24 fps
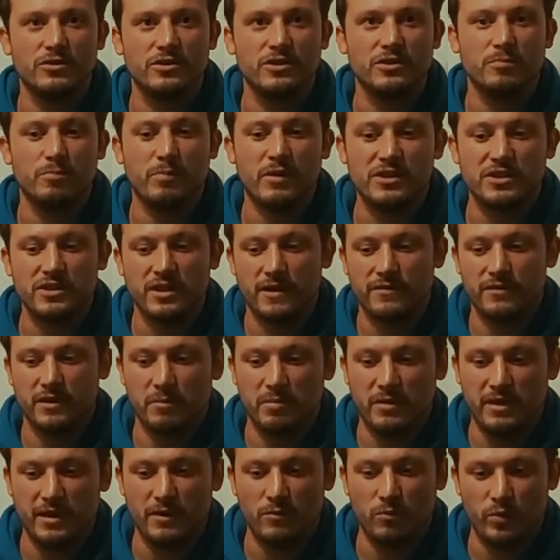especially after
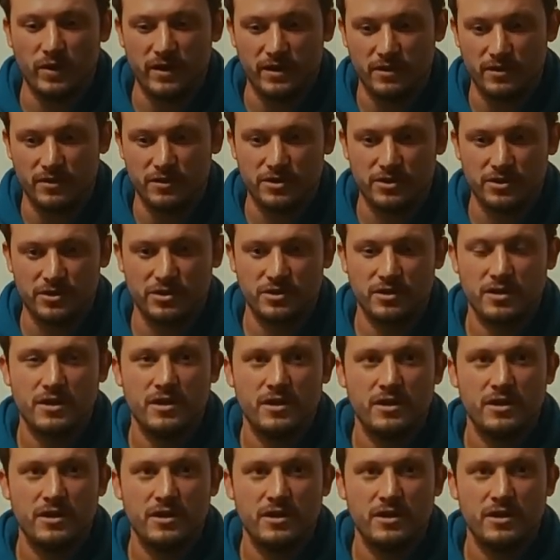beating Widnes